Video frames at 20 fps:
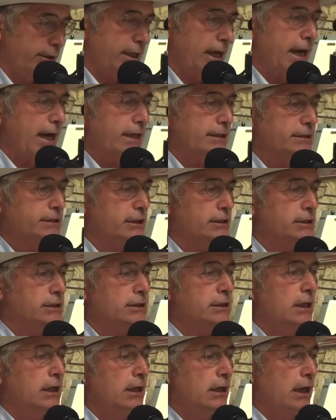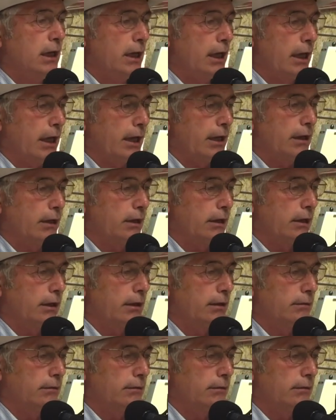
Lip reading: taxes and